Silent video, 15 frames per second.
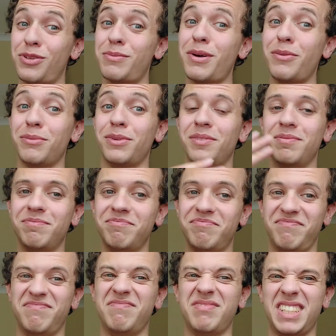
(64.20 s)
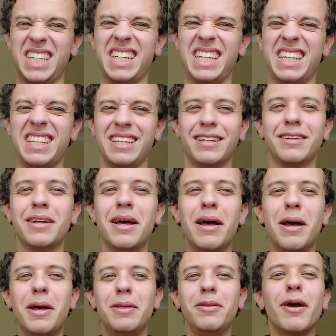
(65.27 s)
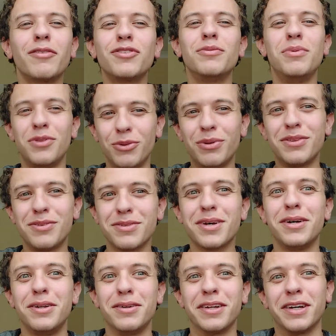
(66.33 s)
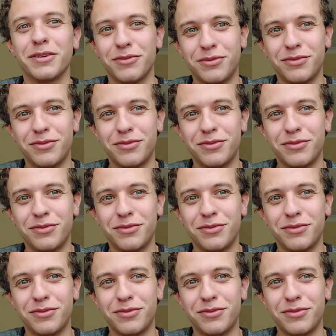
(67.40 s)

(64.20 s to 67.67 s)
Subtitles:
is about, but you have to admit the weather's kind of naff.